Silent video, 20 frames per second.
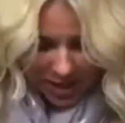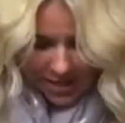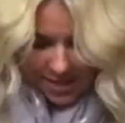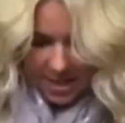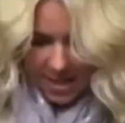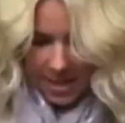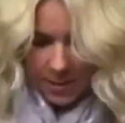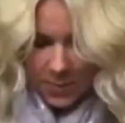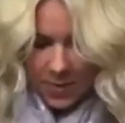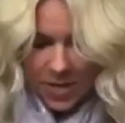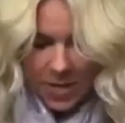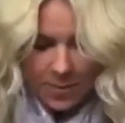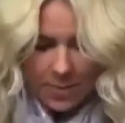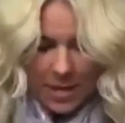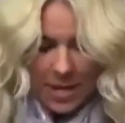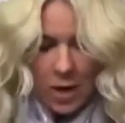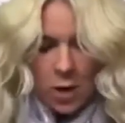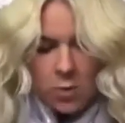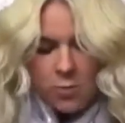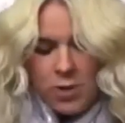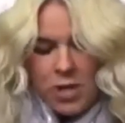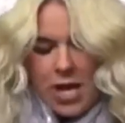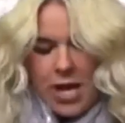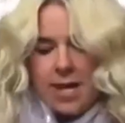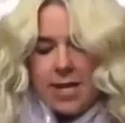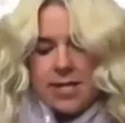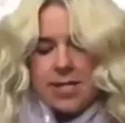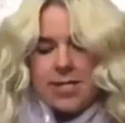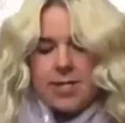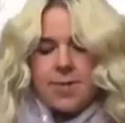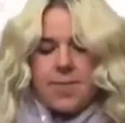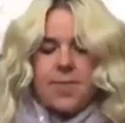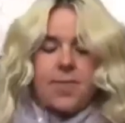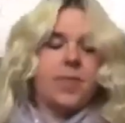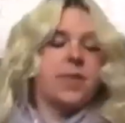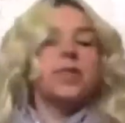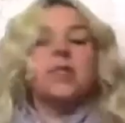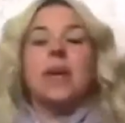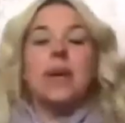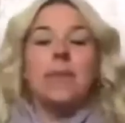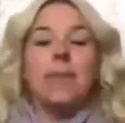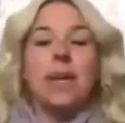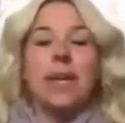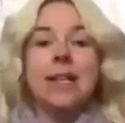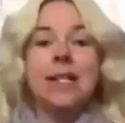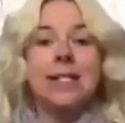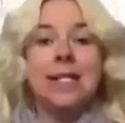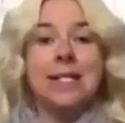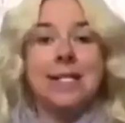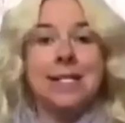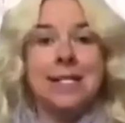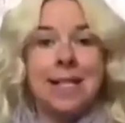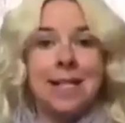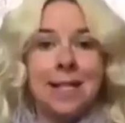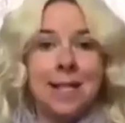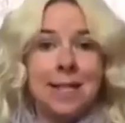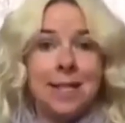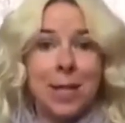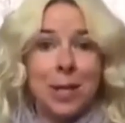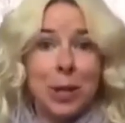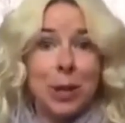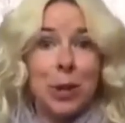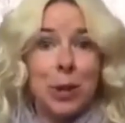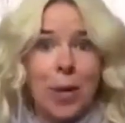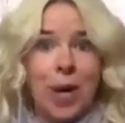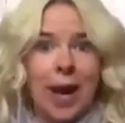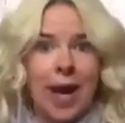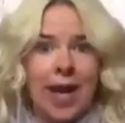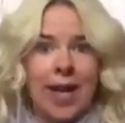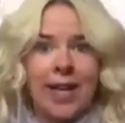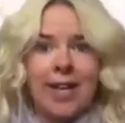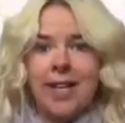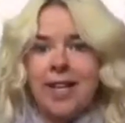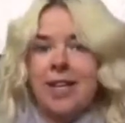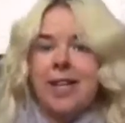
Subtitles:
So then with the big objects, so then because this is in the tray